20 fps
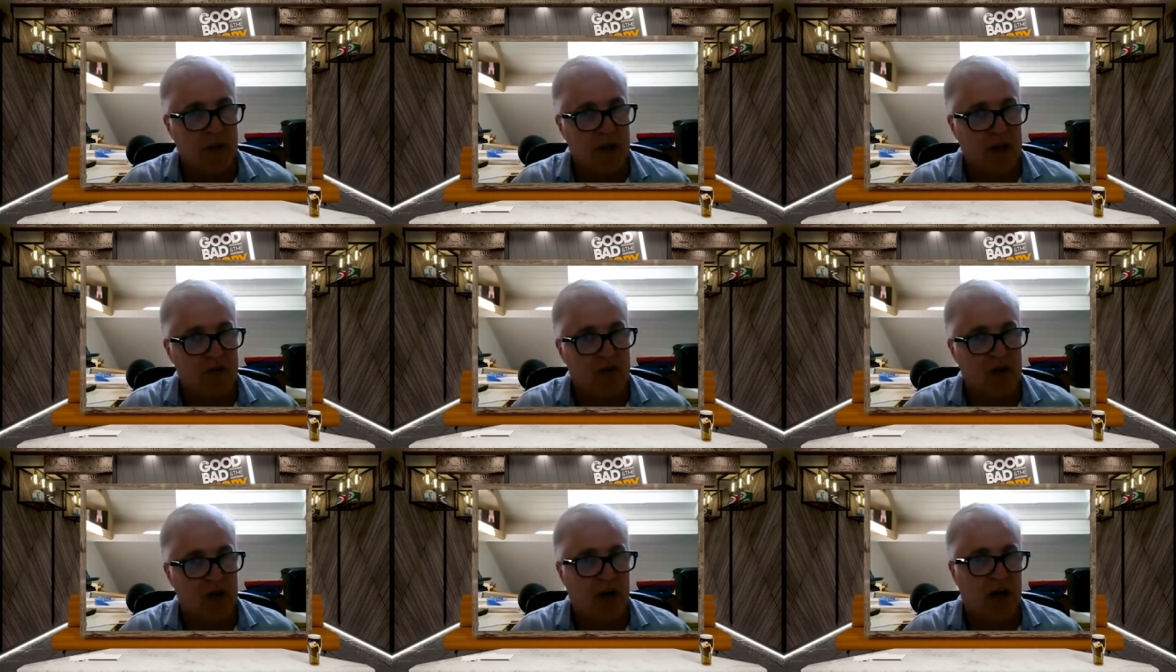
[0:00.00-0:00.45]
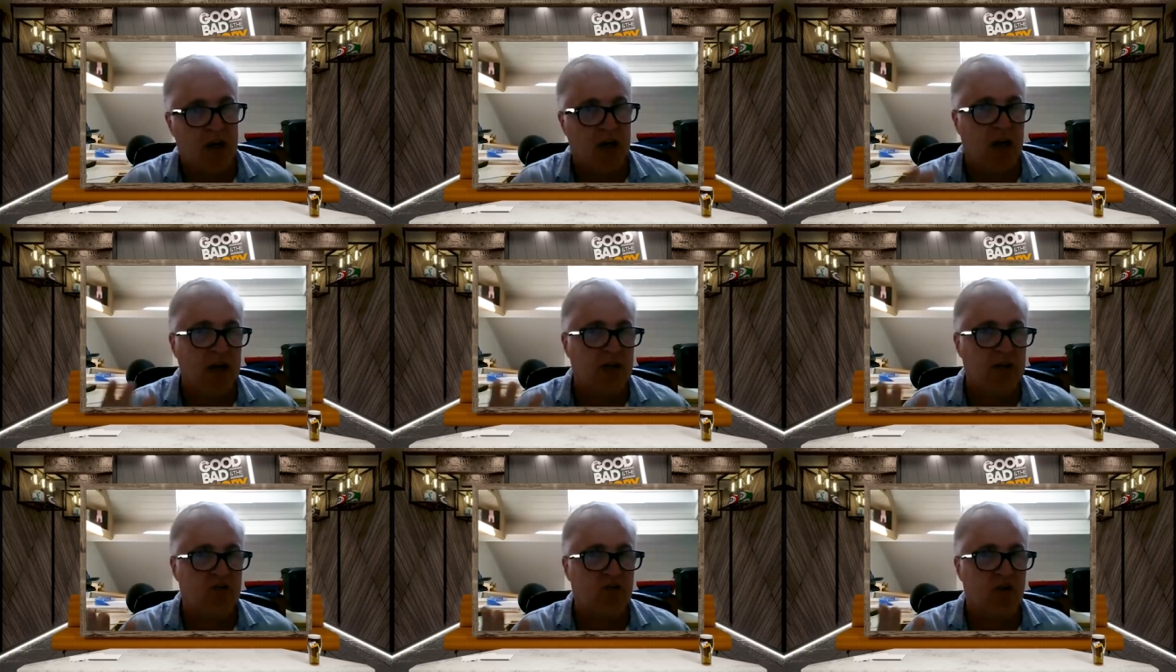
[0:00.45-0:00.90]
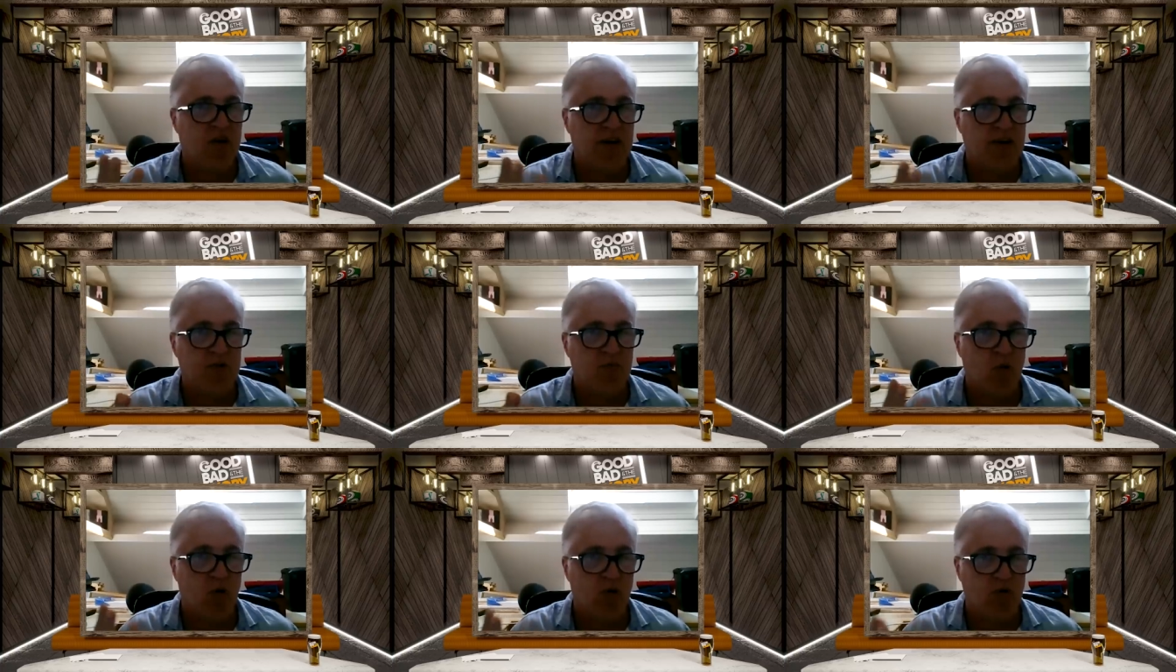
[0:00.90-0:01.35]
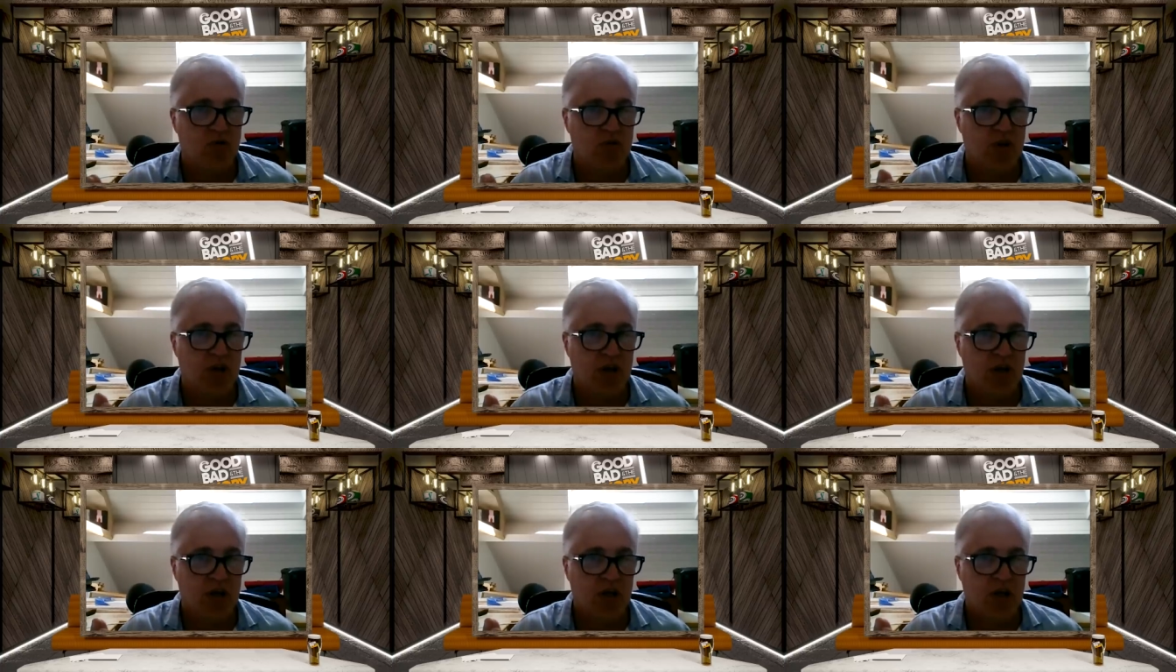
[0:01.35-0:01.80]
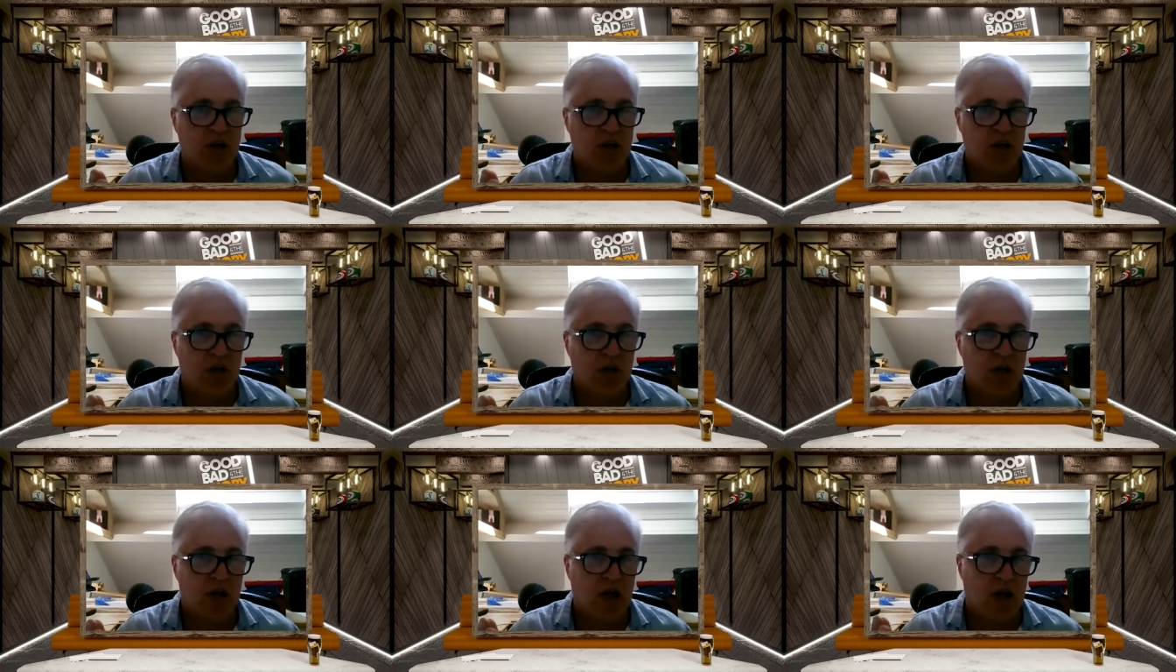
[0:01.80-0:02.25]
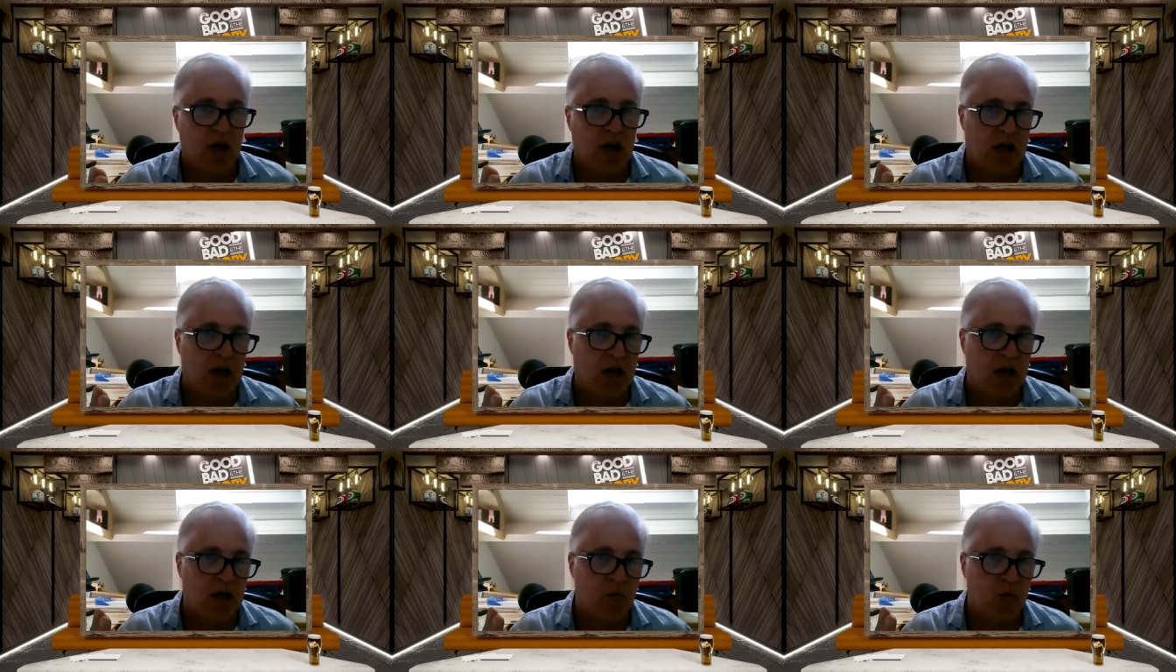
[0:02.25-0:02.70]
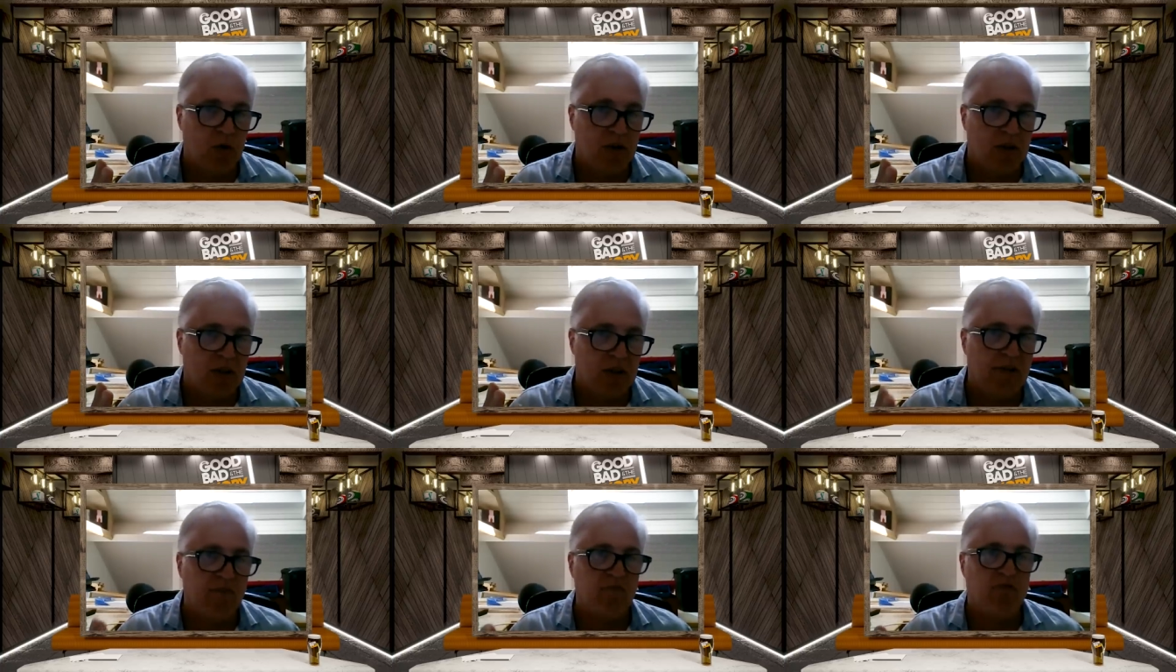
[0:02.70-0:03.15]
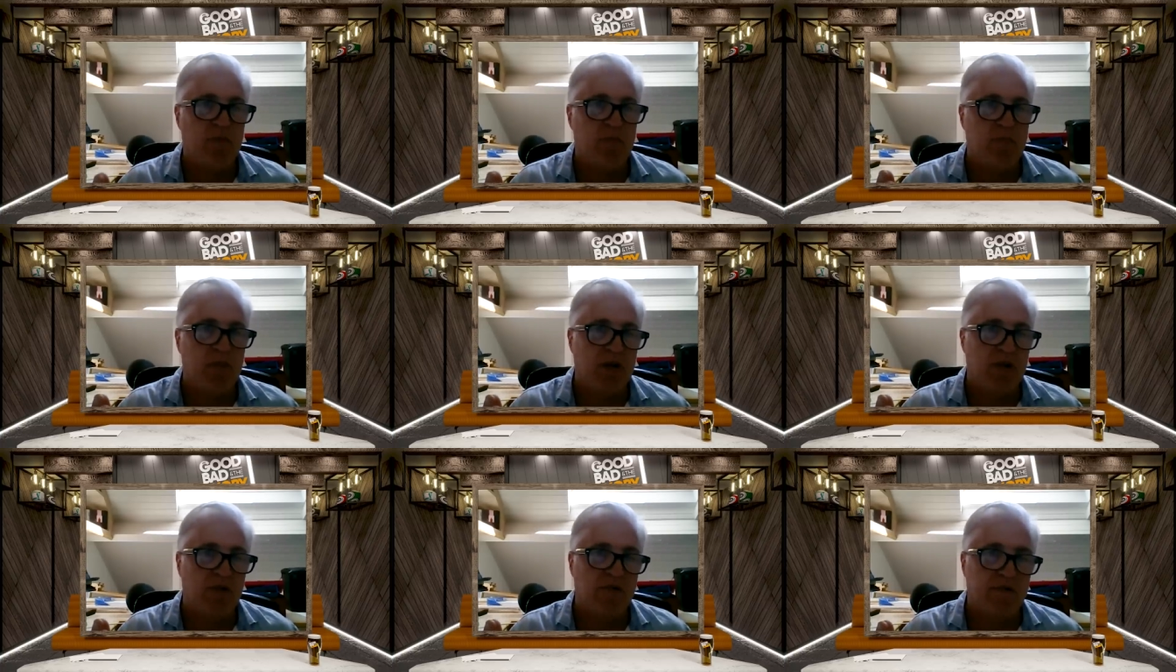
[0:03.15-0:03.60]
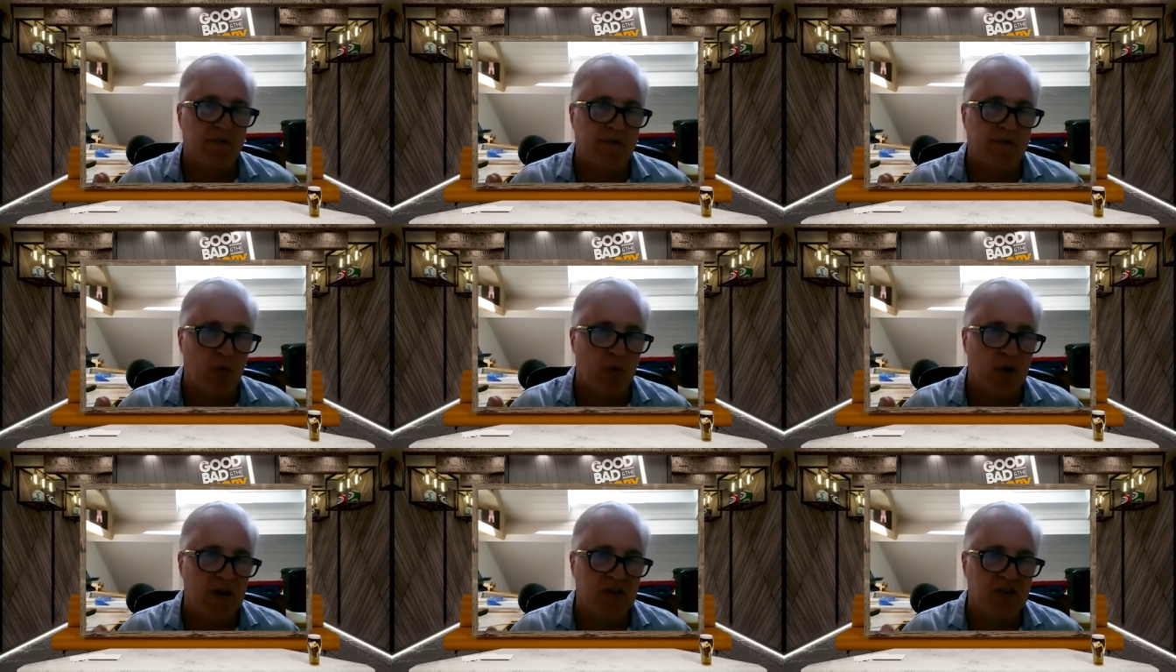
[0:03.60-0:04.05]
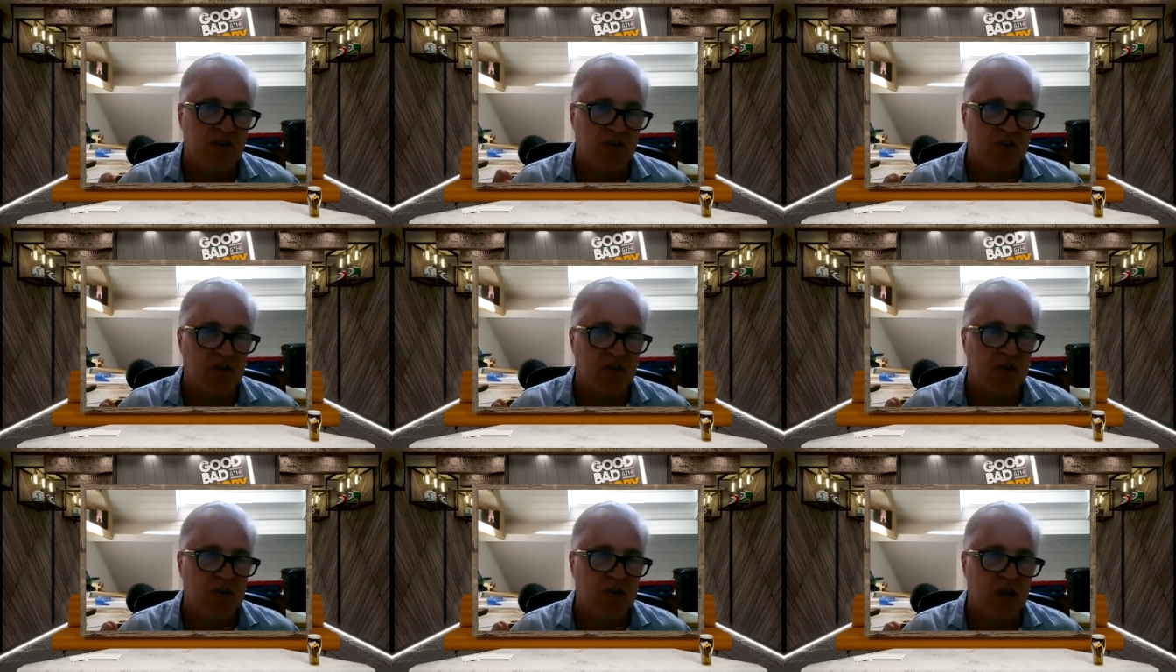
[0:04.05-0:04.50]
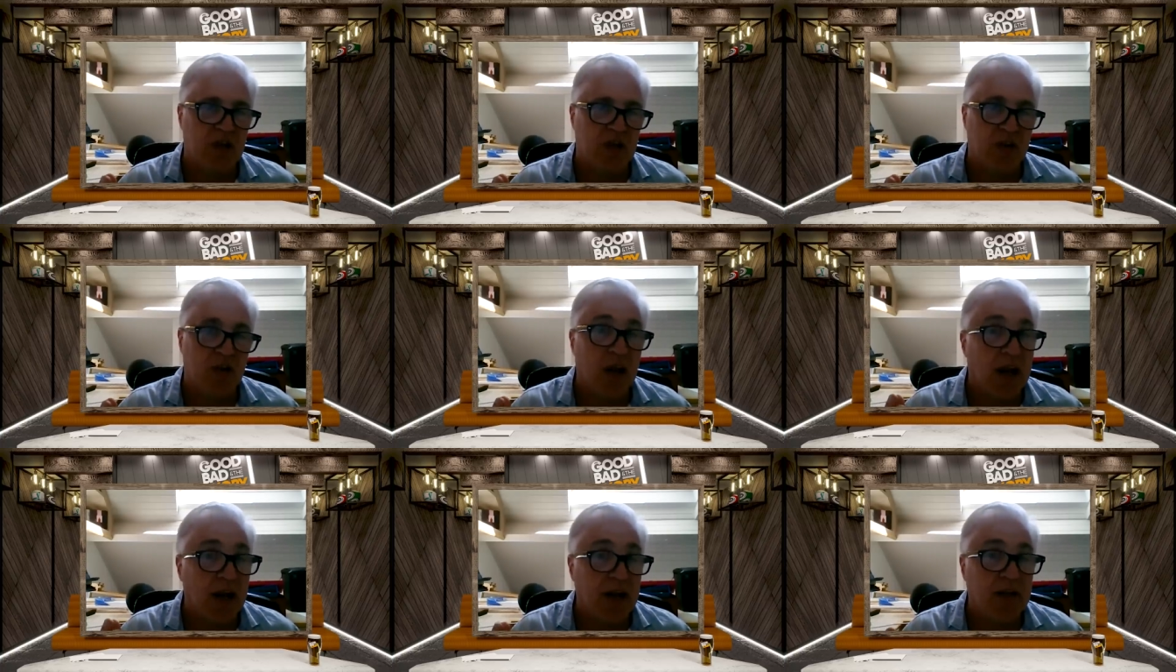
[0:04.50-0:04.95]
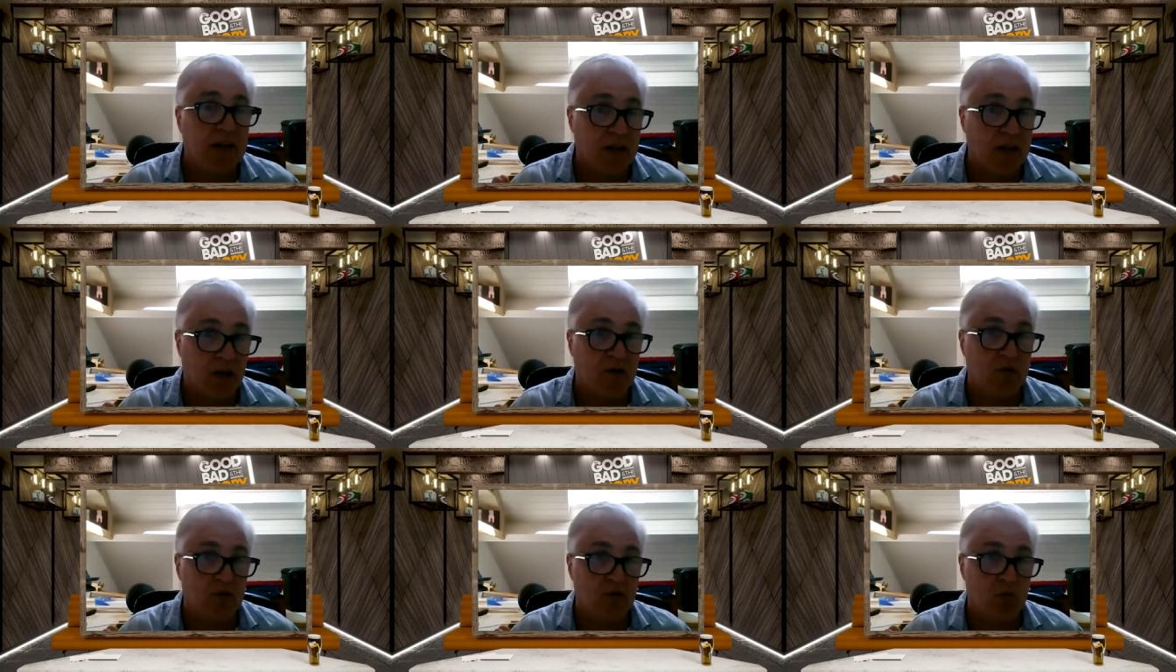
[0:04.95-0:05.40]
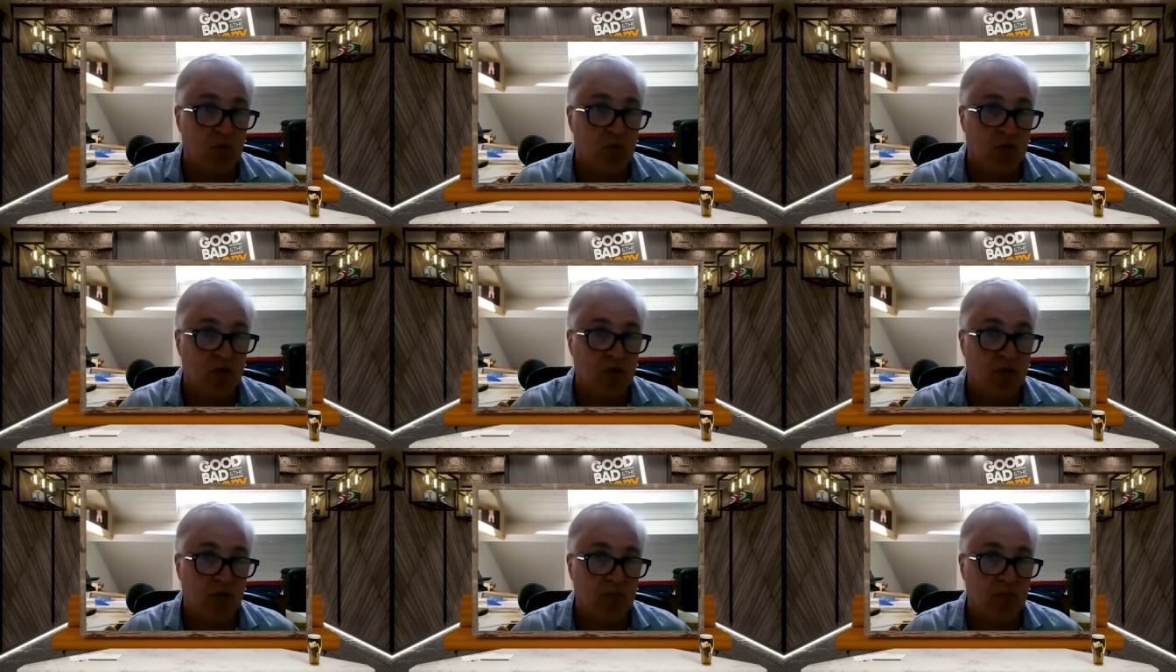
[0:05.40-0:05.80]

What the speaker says: So I tried to watch it with every bit of forensic detail that any coach would.